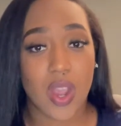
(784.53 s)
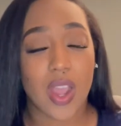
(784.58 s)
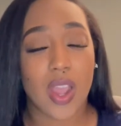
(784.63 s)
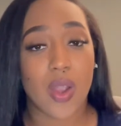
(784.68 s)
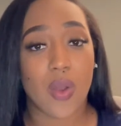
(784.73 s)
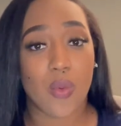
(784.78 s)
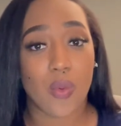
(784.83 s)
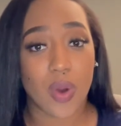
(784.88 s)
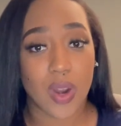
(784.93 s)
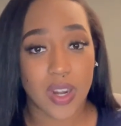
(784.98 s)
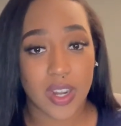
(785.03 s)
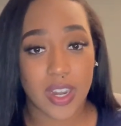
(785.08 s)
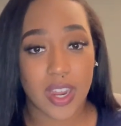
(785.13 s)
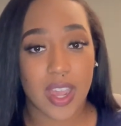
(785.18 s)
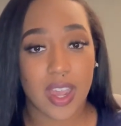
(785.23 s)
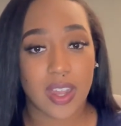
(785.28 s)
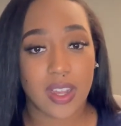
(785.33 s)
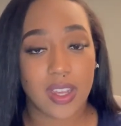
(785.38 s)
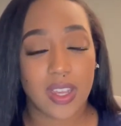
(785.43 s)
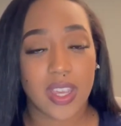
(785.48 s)
a Word
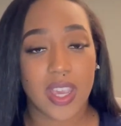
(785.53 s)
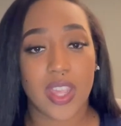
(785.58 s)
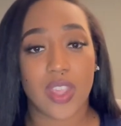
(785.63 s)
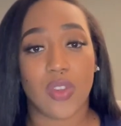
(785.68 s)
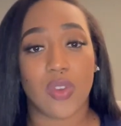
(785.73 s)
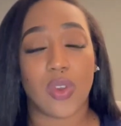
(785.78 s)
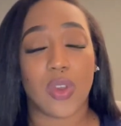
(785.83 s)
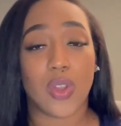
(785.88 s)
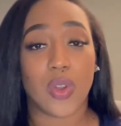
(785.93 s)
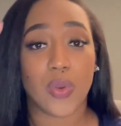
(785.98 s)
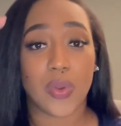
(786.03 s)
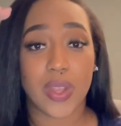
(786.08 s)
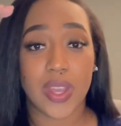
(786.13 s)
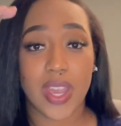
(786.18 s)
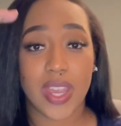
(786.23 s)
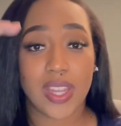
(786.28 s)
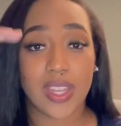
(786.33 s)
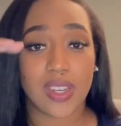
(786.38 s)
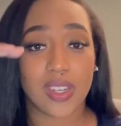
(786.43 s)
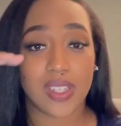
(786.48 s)
doc, and you can
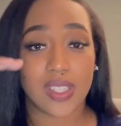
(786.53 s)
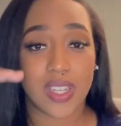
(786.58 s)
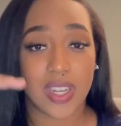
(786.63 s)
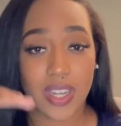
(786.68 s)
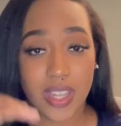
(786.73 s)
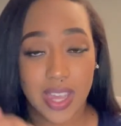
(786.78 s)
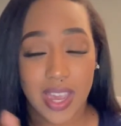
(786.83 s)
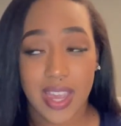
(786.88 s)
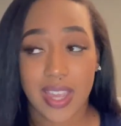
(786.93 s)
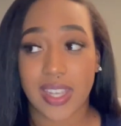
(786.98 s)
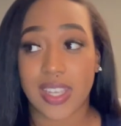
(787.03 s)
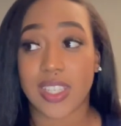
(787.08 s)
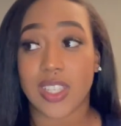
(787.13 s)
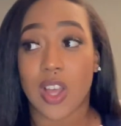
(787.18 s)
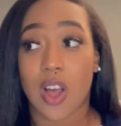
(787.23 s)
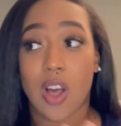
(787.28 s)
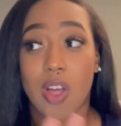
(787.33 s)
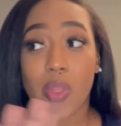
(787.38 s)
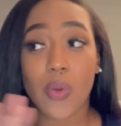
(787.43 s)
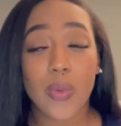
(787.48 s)
create your study guide, because
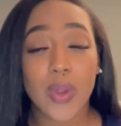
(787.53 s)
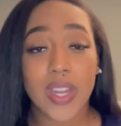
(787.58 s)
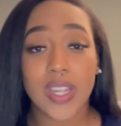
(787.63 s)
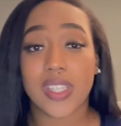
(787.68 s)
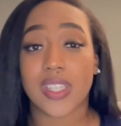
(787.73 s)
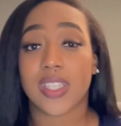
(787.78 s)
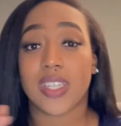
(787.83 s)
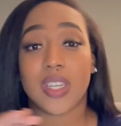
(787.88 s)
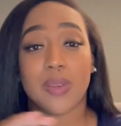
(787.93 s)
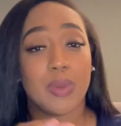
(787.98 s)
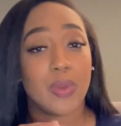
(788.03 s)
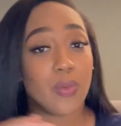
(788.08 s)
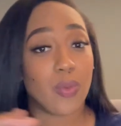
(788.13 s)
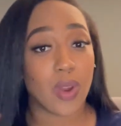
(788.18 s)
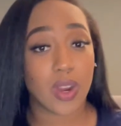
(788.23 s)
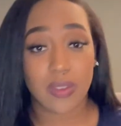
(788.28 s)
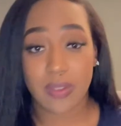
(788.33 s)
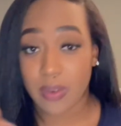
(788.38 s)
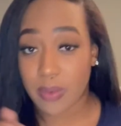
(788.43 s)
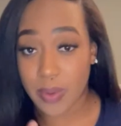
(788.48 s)
all the words is going to be
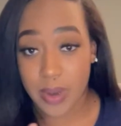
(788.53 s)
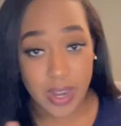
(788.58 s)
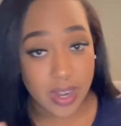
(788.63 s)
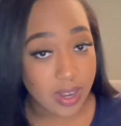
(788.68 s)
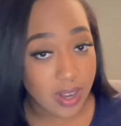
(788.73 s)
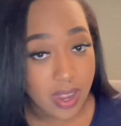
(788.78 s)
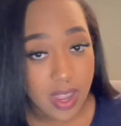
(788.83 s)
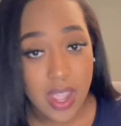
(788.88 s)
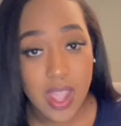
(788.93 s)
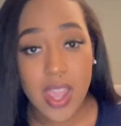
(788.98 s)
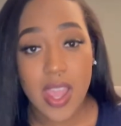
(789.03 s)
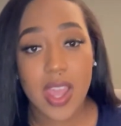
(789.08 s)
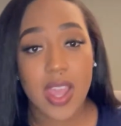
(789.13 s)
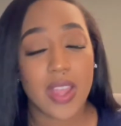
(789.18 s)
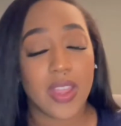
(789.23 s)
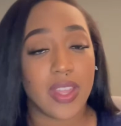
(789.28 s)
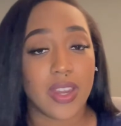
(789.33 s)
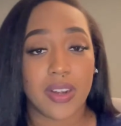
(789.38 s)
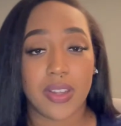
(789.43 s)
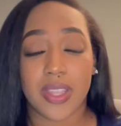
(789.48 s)
word for word,
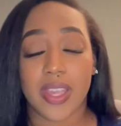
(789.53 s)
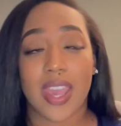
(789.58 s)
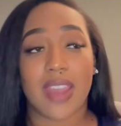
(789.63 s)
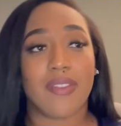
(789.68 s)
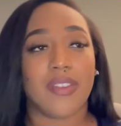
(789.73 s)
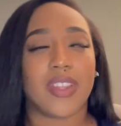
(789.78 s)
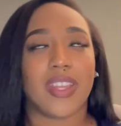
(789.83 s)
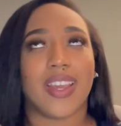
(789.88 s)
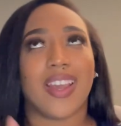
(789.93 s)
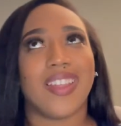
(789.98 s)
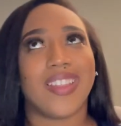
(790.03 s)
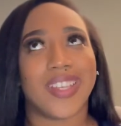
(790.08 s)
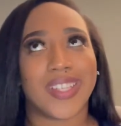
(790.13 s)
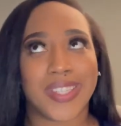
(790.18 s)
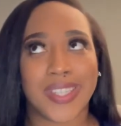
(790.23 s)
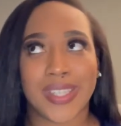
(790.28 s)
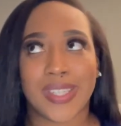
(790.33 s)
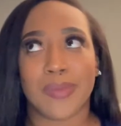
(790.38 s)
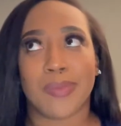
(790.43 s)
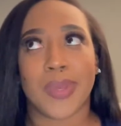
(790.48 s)
literally everything, unless
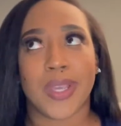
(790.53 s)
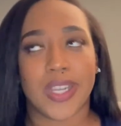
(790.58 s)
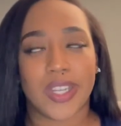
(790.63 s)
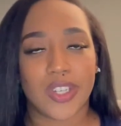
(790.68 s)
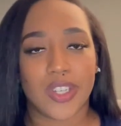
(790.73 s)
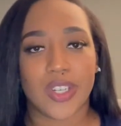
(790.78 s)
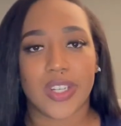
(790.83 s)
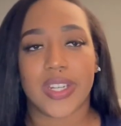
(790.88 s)
it's a picture.